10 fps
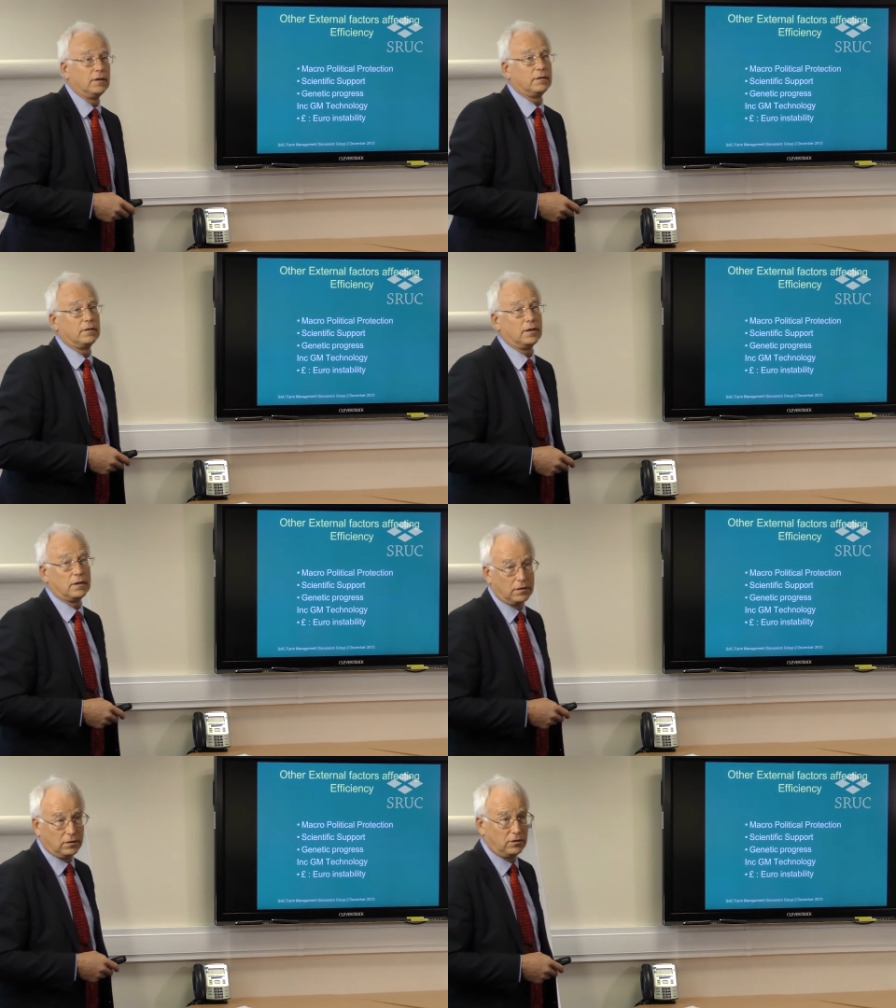that
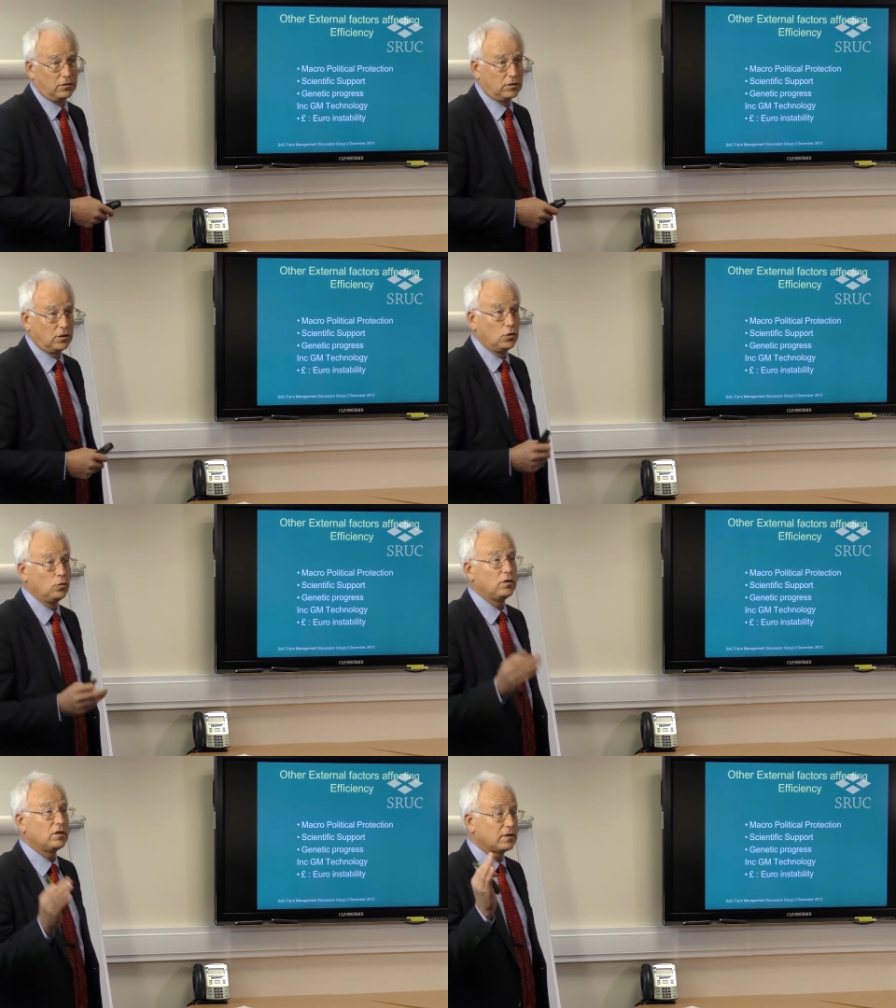encourages
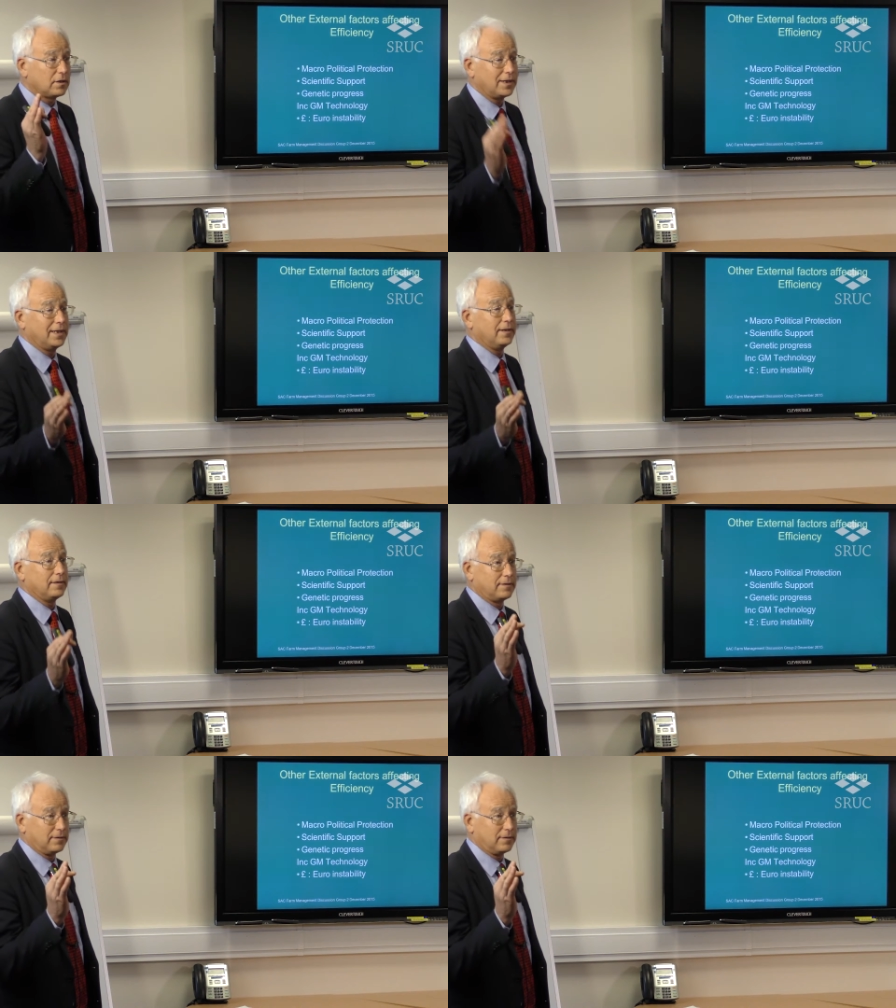good science,